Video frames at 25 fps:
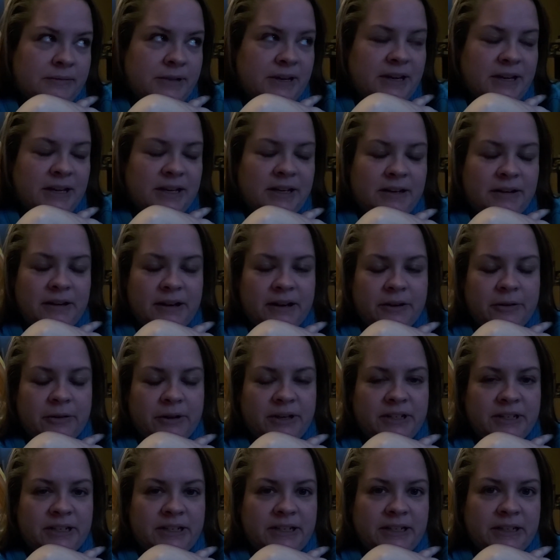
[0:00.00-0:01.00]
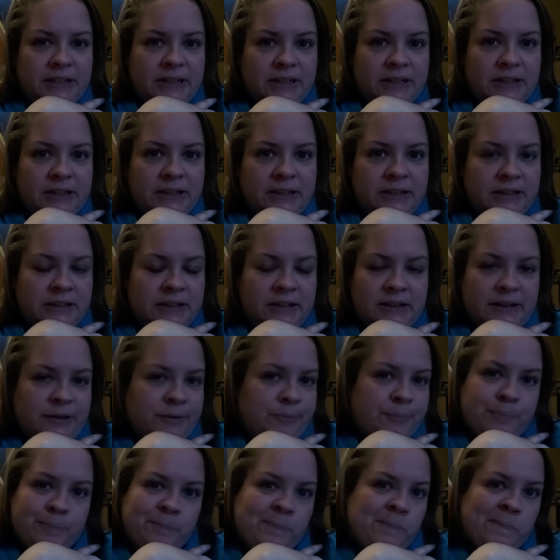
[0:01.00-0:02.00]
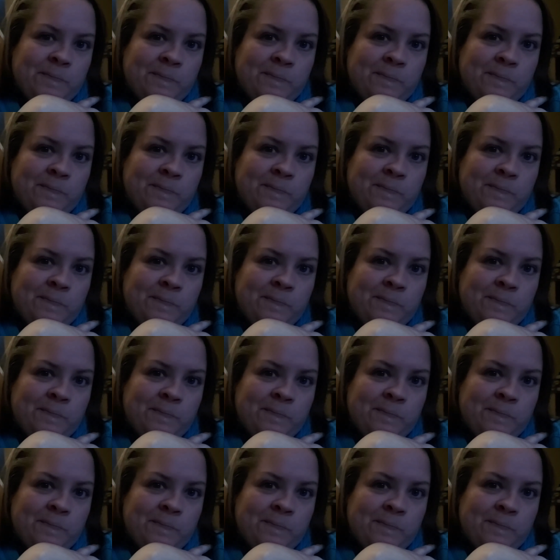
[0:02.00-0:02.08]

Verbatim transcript: I can hear it going ding, ding, ding, ding, ding.